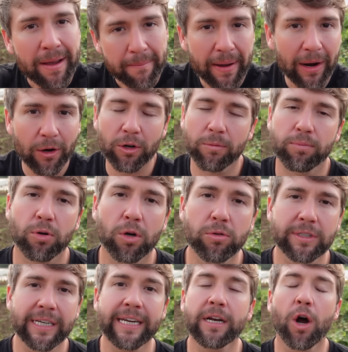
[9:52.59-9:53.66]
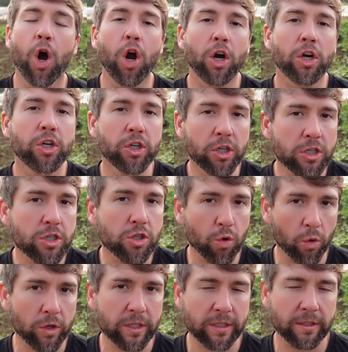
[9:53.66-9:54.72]
powdered protein are good
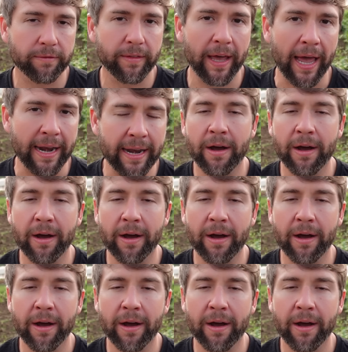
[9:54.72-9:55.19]
sources of that.